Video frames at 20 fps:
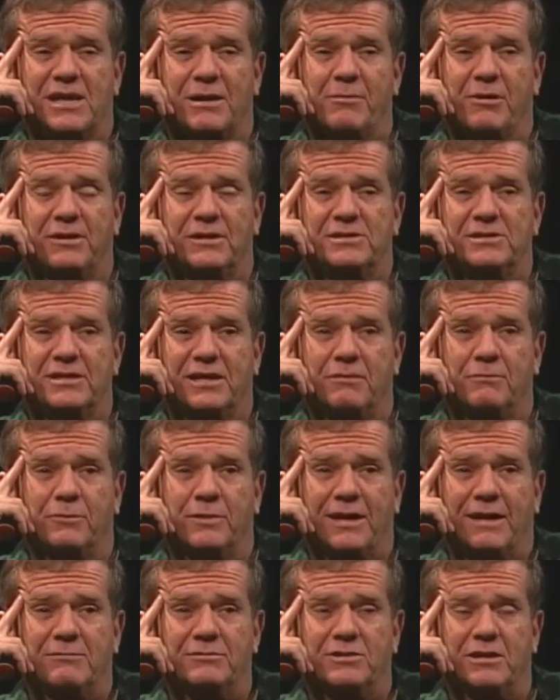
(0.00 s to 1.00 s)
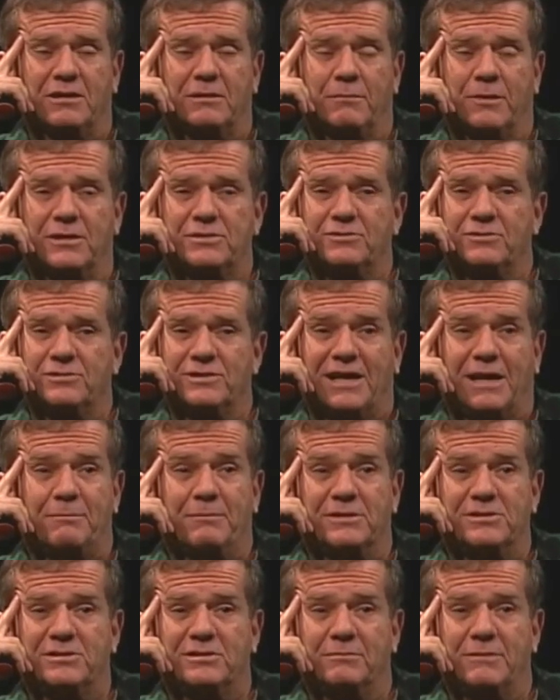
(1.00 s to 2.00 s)
came on the set when I was on the Munsters, and I
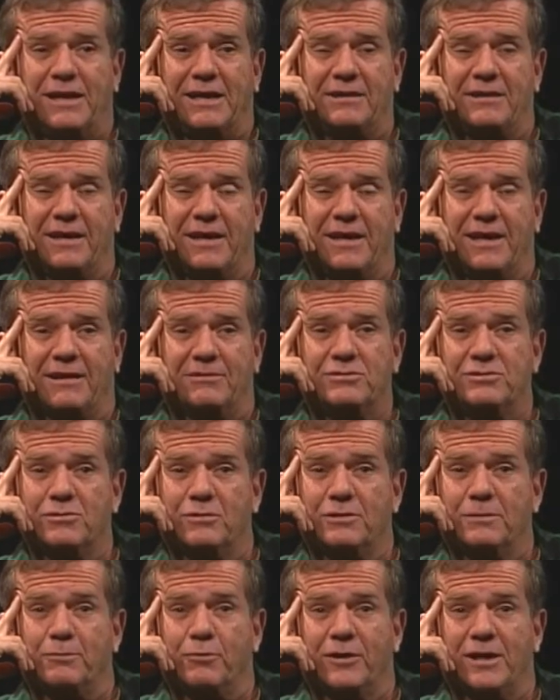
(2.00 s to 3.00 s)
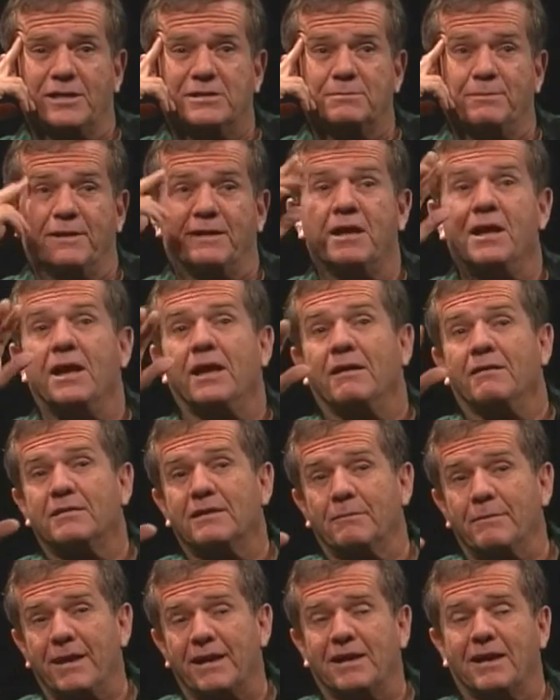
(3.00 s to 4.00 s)
missed them that day, and I was so oh. depressed. But
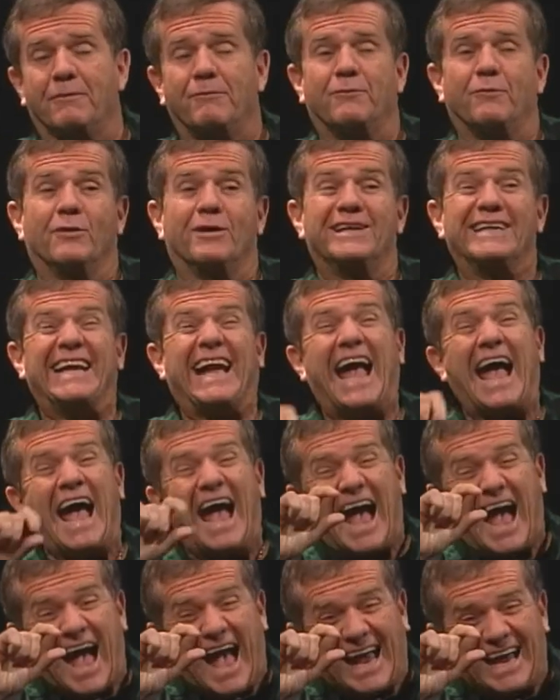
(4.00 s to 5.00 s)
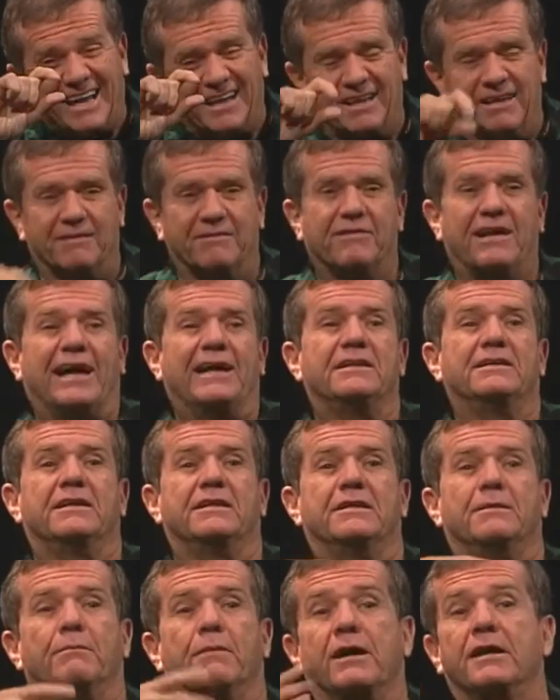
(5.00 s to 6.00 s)
to make up for it, kind of, I
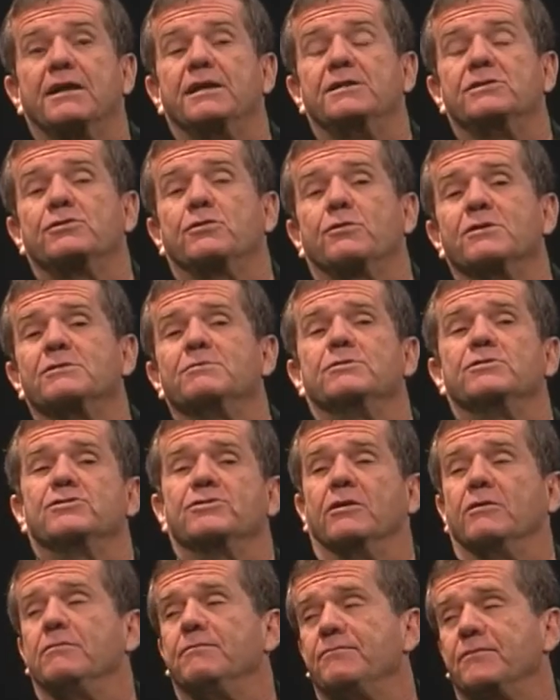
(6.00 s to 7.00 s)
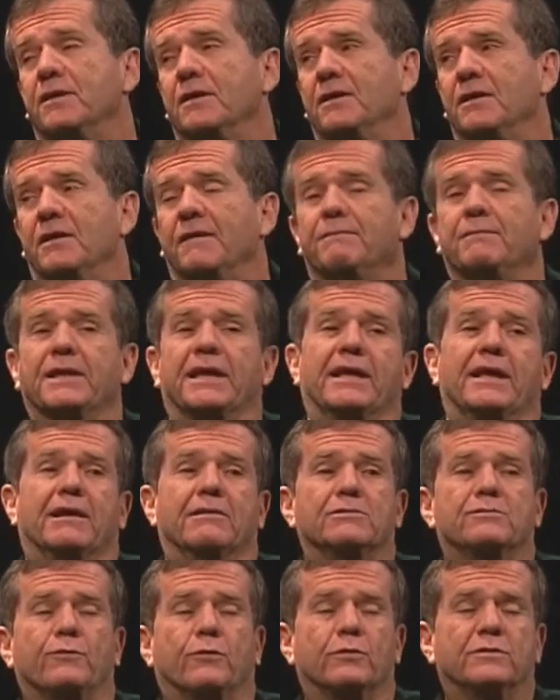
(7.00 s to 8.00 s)
did the Monkees Christmas show. And I
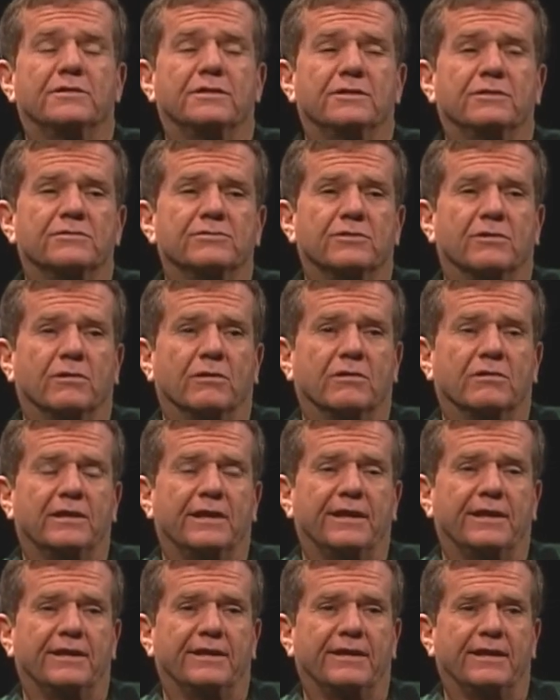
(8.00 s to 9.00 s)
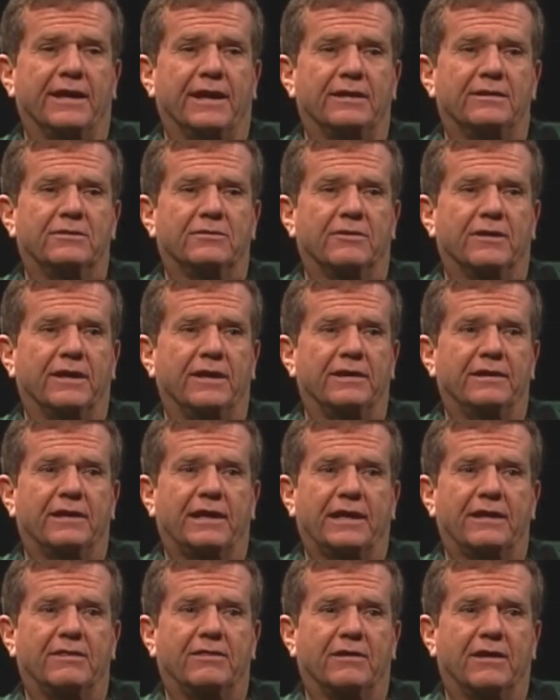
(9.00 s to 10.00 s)
was 14 years old in the eighth grade, and
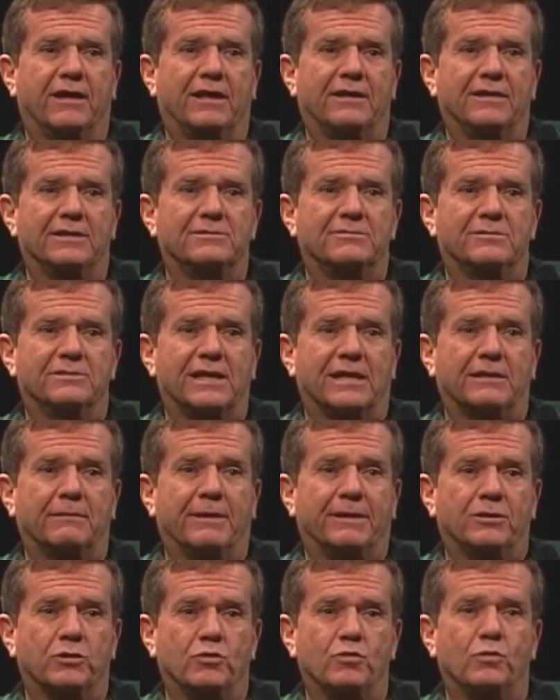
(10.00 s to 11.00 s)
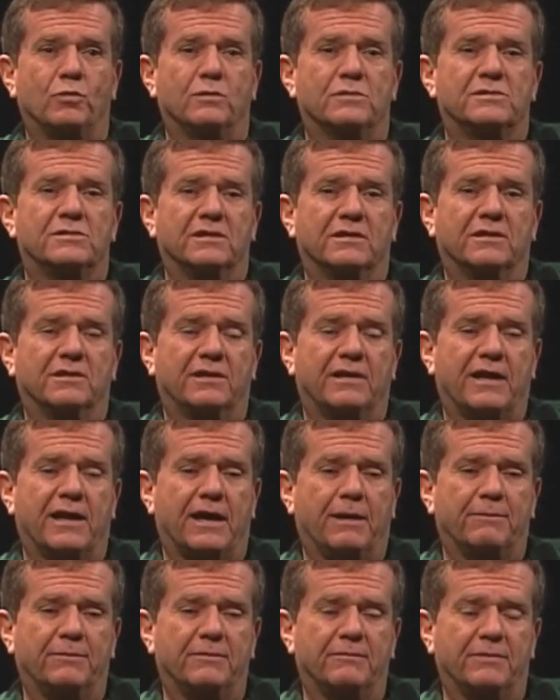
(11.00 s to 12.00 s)
I thought this was like about the coolest thing that could
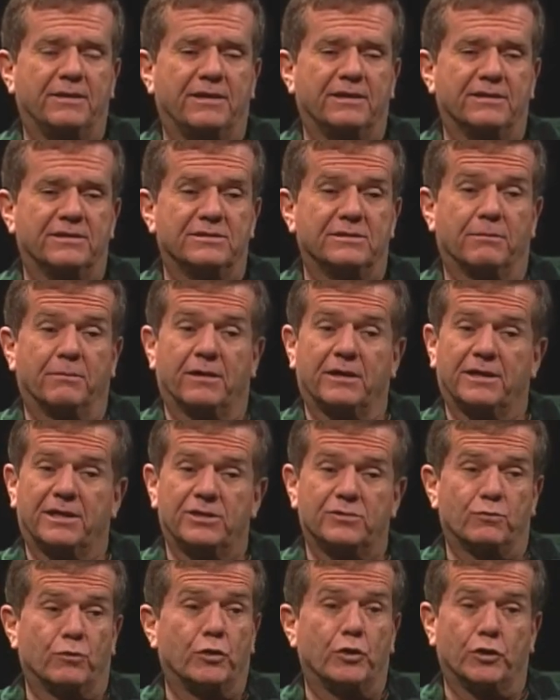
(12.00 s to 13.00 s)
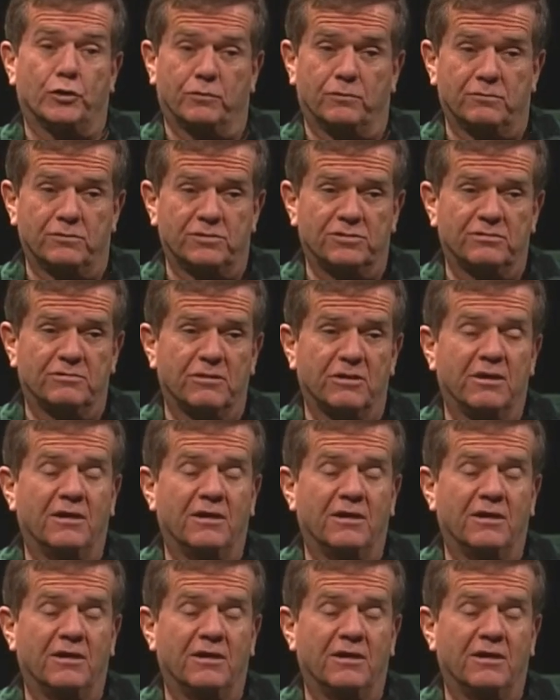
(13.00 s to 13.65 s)
happen because the Monkees were huge.